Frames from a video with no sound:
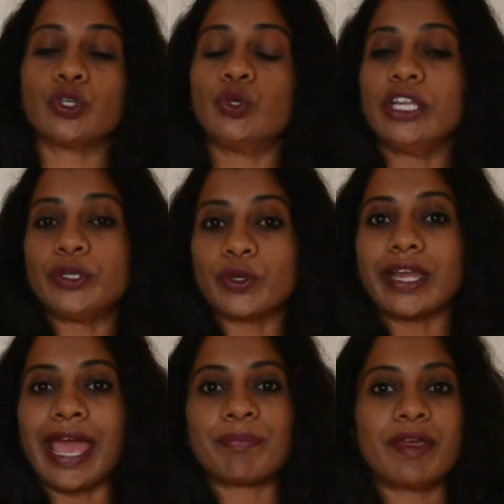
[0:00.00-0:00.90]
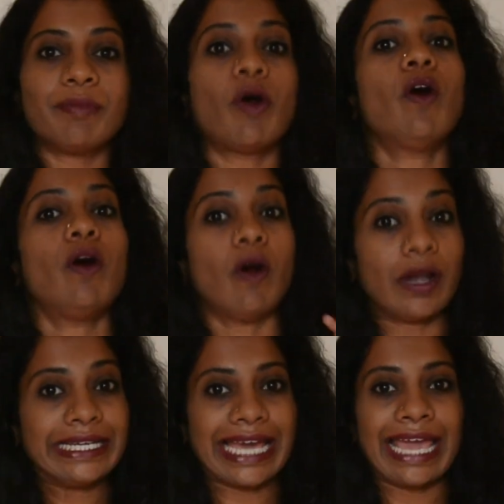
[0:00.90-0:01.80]
so you need to grab them
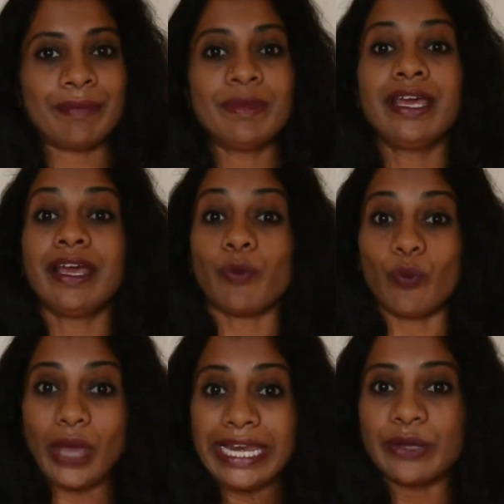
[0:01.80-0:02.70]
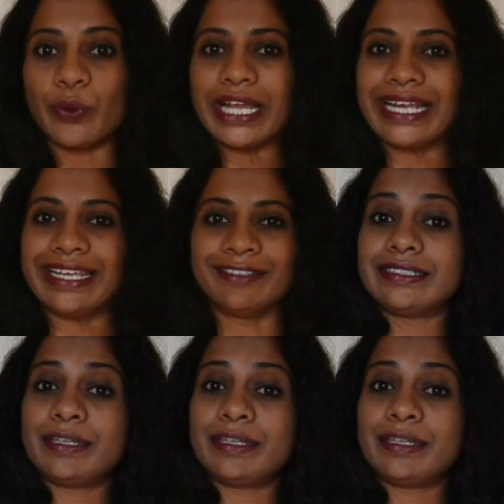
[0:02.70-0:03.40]
on time very quickly.